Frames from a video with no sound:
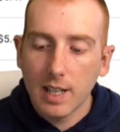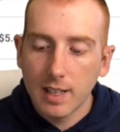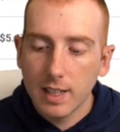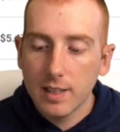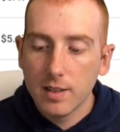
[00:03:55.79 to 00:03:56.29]
I
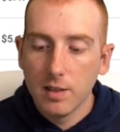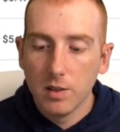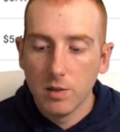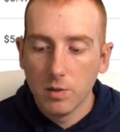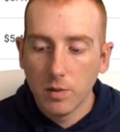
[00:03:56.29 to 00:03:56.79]
like
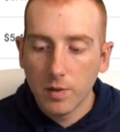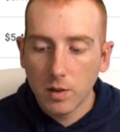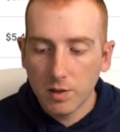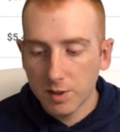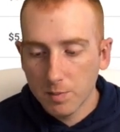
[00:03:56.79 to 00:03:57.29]
to
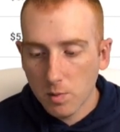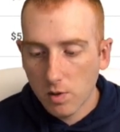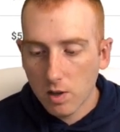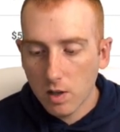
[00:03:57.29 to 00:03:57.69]
focus more